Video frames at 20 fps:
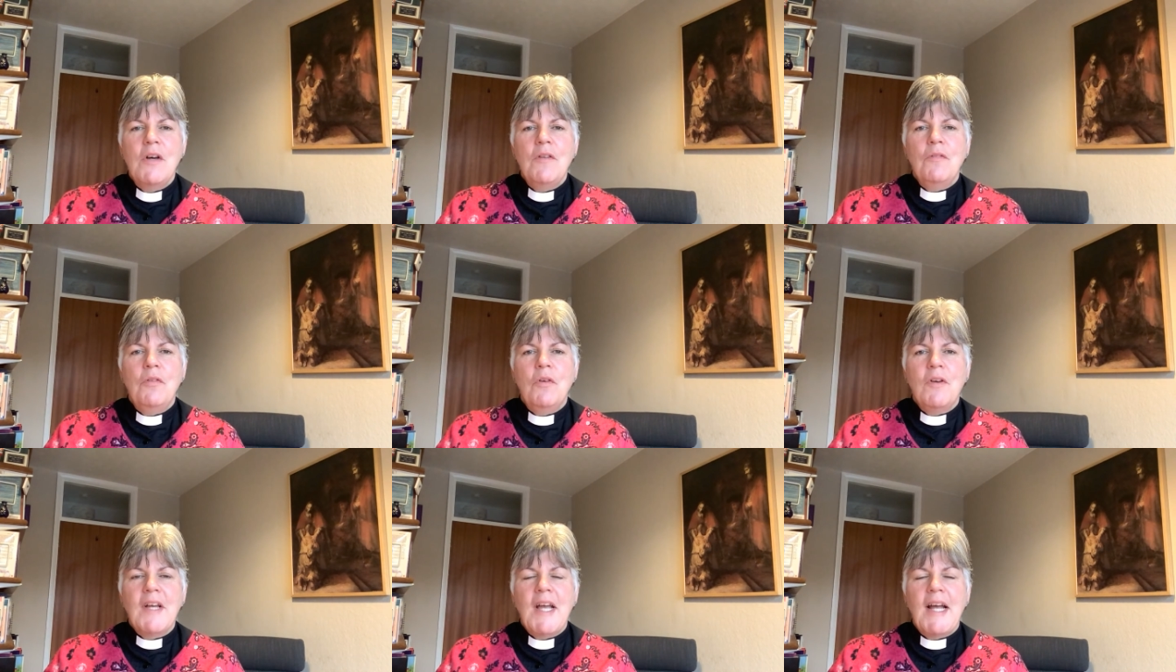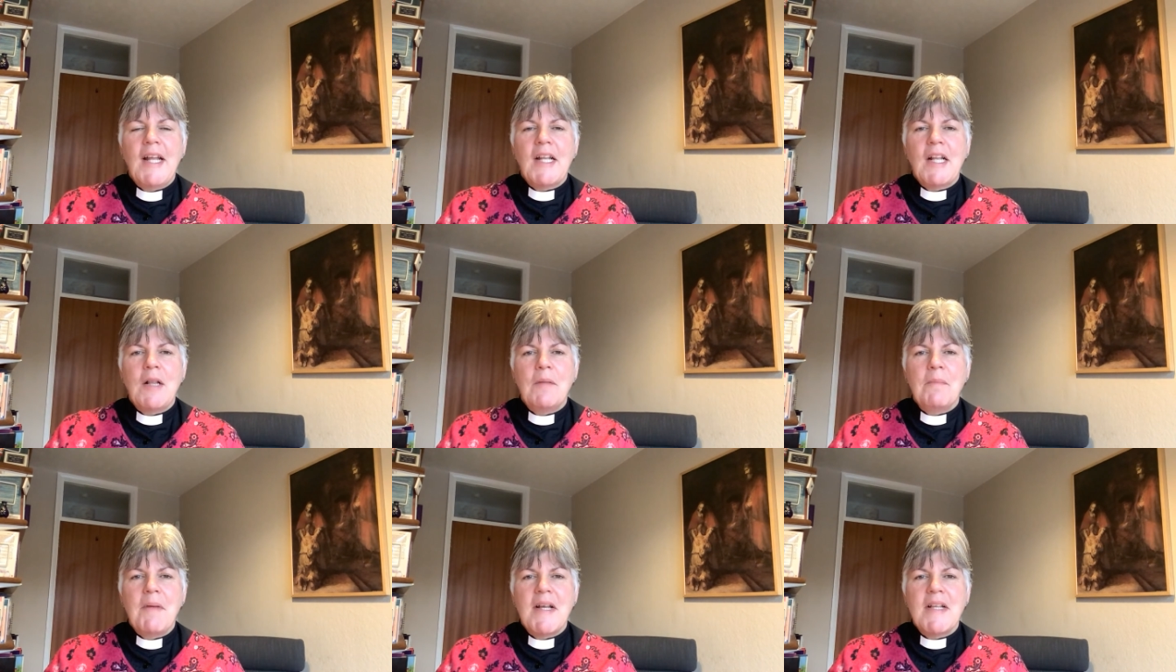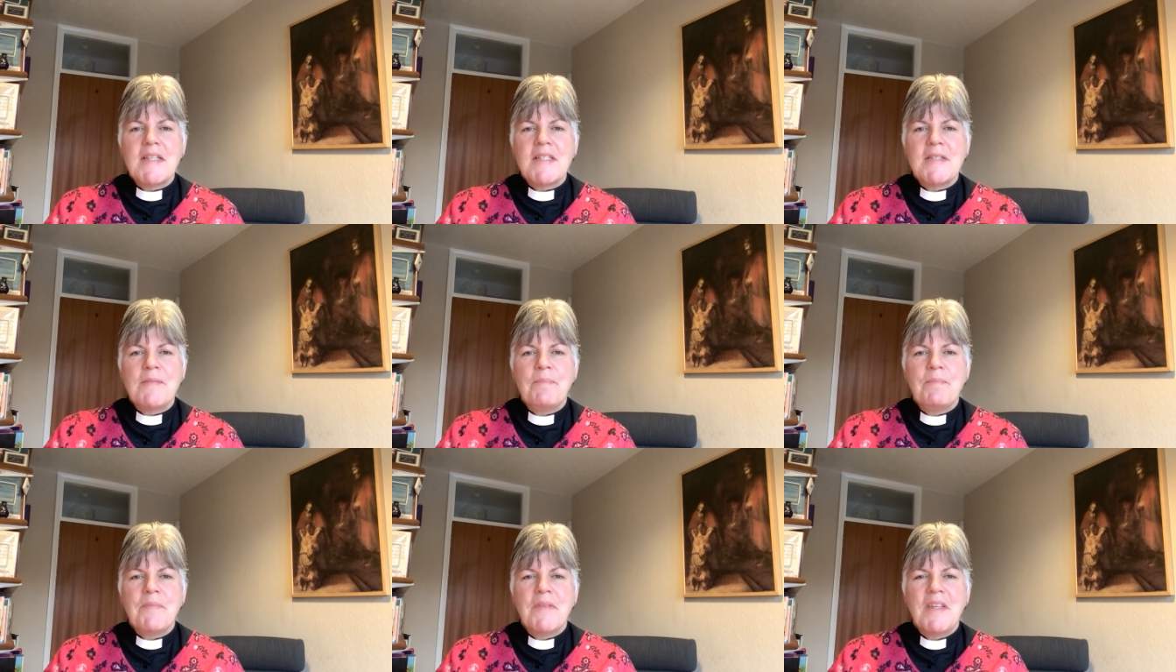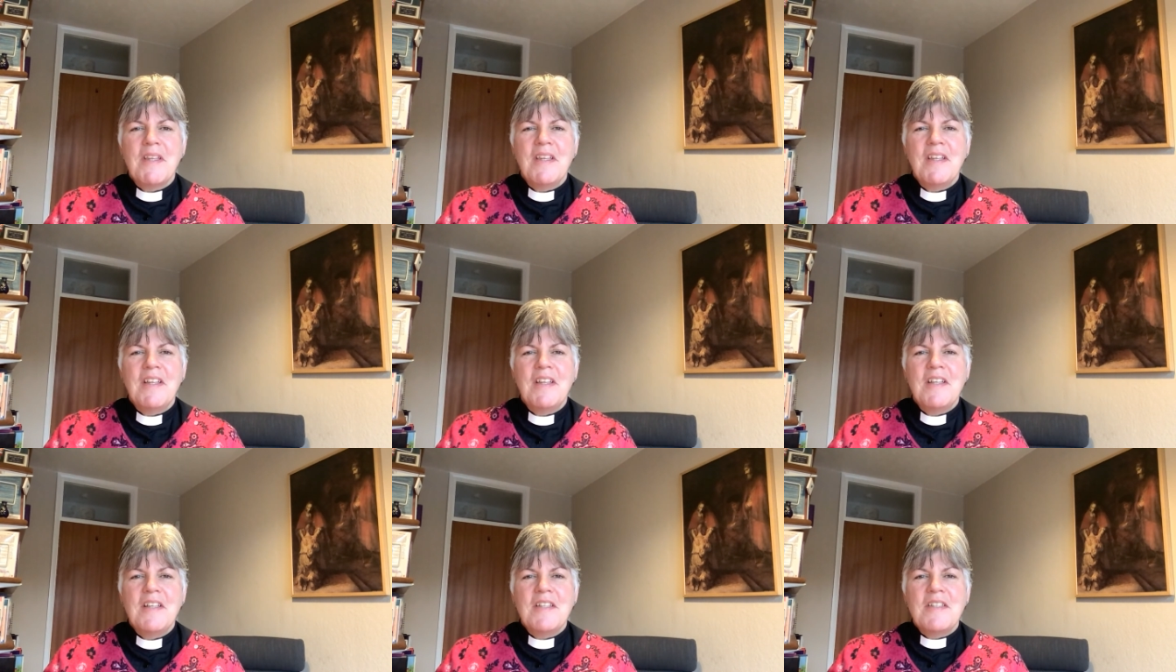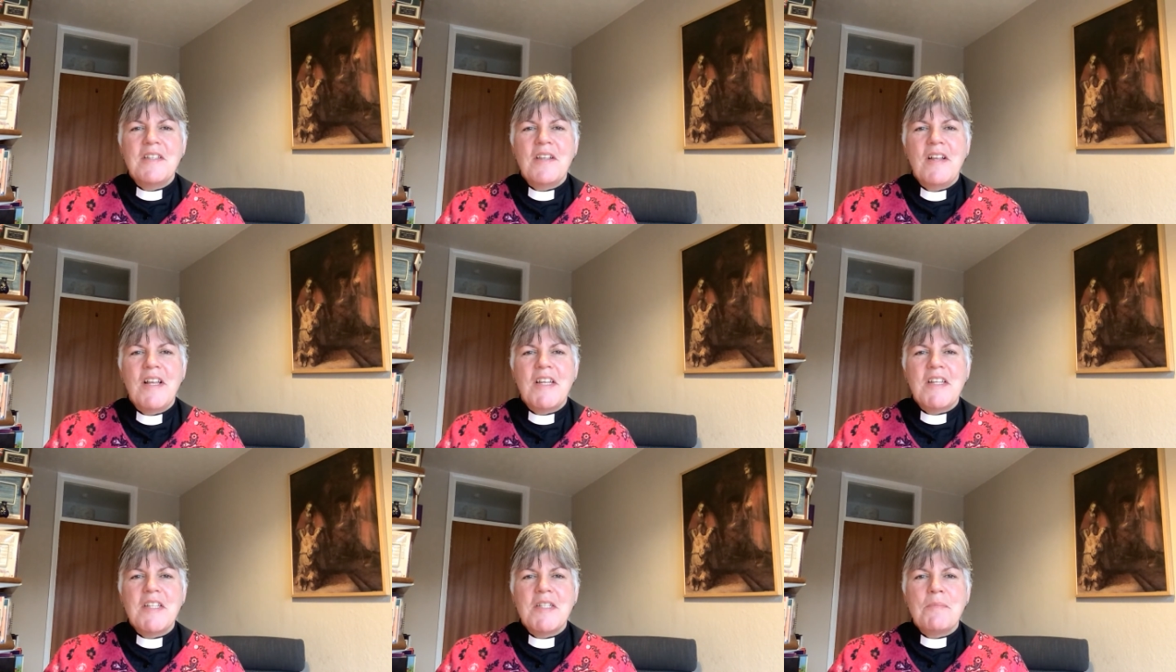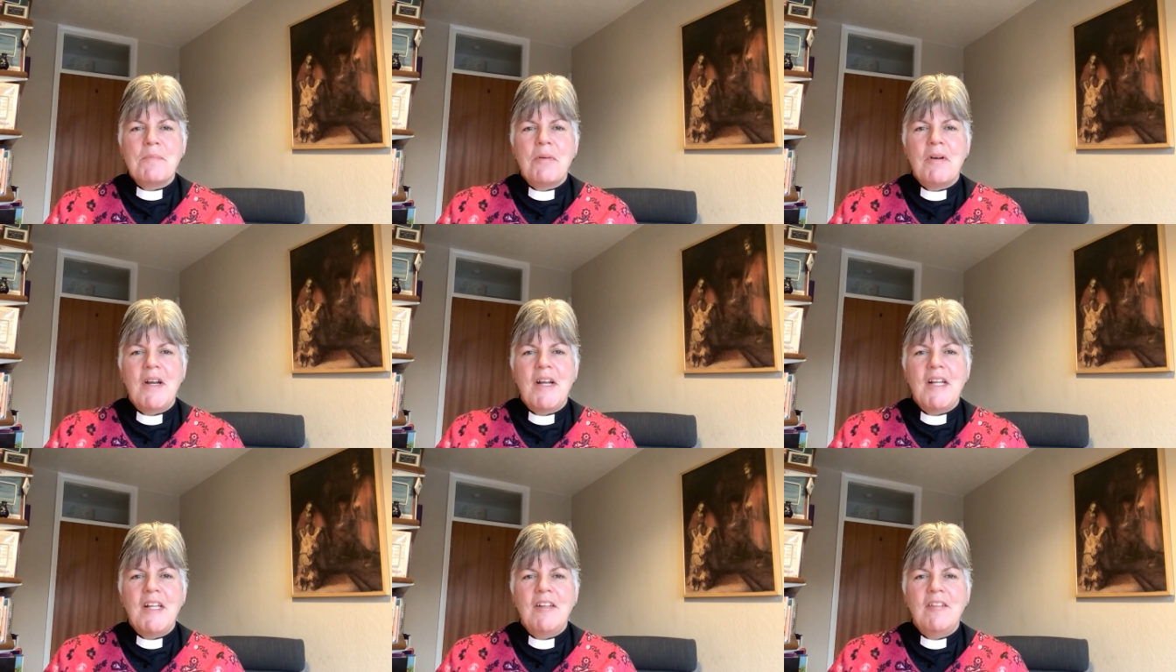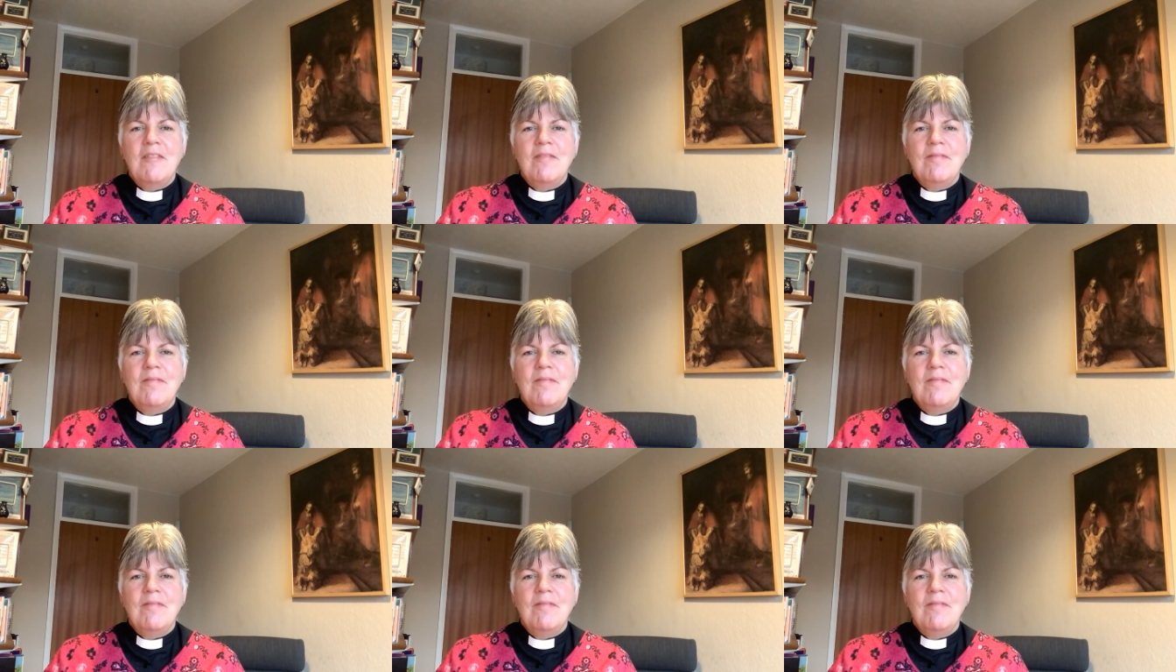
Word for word: for Candlemas. So let us pray.